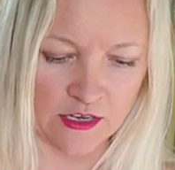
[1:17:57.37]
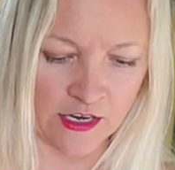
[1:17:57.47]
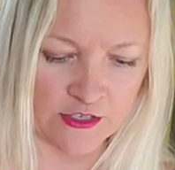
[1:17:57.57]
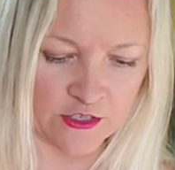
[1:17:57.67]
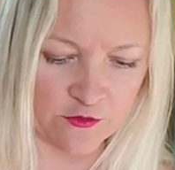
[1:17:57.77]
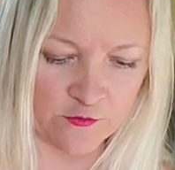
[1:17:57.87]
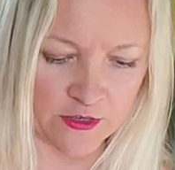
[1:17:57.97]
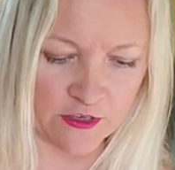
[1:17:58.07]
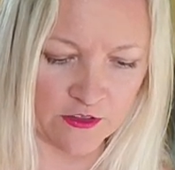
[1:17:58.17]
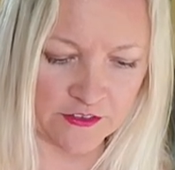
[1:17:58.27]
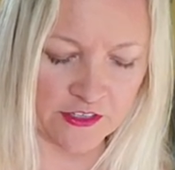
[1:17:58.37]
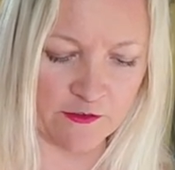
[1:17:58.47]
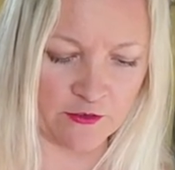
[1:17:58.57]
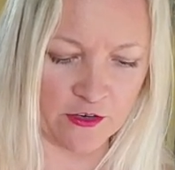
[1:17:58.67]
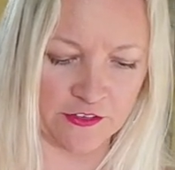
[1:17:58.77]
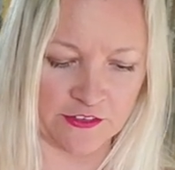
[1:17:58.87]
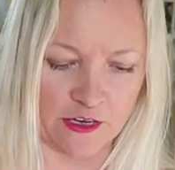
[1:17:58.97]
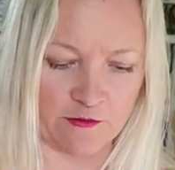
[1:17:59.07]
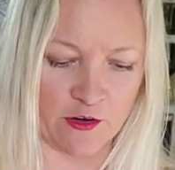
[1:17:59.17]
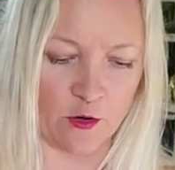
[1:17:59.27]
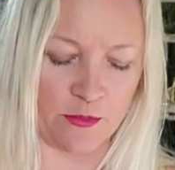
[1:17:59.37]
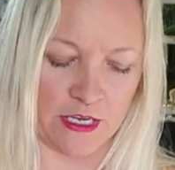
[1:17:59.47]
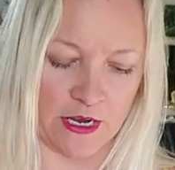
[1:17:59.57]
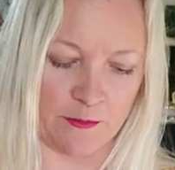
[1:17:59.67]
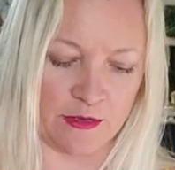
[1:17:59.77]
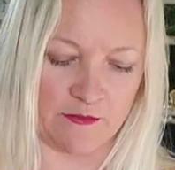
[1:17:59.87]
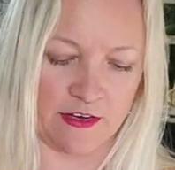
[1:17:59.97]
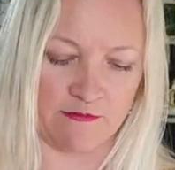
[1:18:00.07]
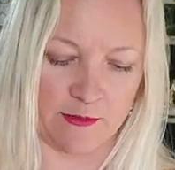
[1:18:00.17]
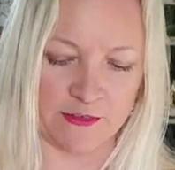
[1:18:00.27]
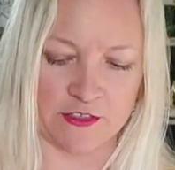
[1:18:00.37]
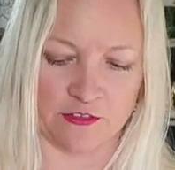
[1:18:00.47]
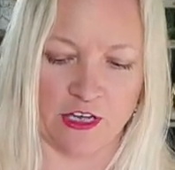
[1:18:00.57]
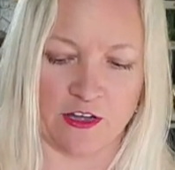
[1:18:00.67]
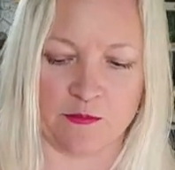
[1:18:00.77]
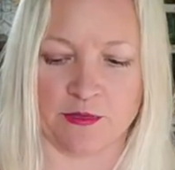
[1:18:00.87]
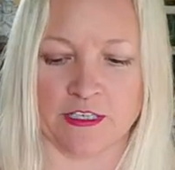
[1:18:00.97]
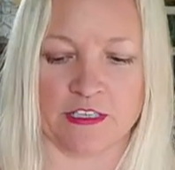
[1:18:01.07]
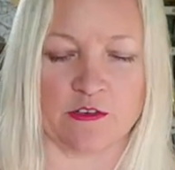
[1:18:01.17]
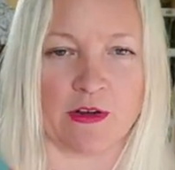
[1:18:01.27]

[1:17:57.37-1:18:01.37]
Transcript: I do feel safer and safer opening up, even if I'm still not completely